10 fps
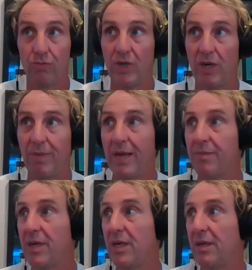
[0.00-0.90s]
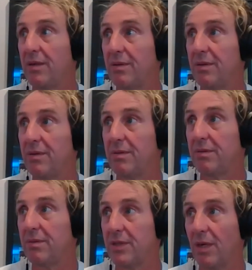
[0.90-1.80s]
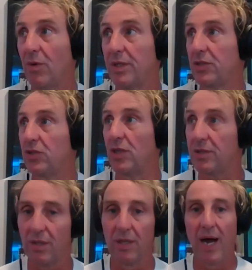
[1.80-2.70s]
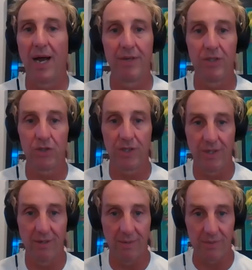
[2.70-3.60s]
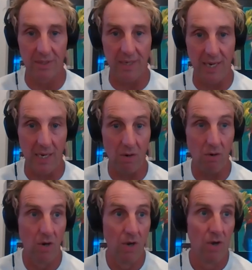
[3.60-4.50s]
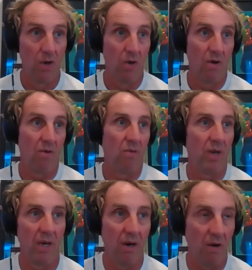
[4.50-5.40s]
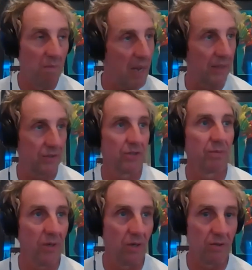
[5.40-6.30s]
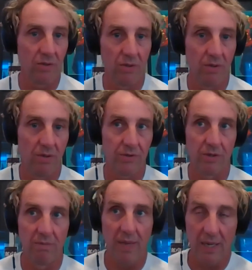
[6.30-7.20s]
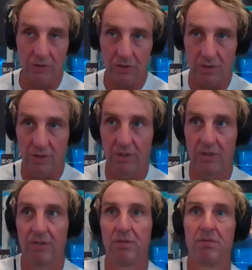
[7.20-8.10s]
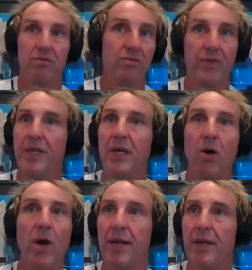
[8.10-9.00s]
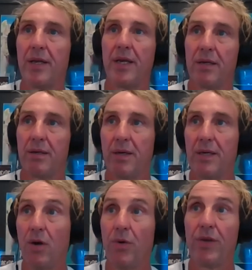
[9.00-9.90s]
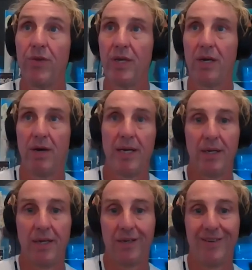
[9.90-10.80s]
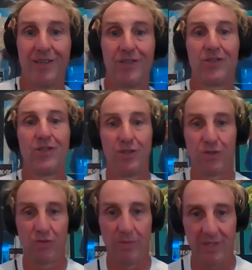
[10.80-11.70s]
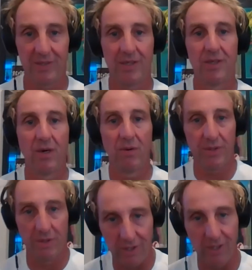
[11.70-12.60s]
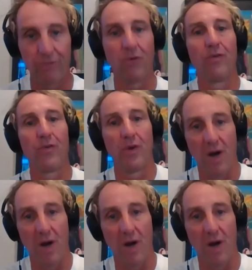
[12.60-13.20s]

you know, maybe someone that's just a live engineer up to now will master Pro Tools or master video editing. And knowing video editing is useful because then you know what they're looking for for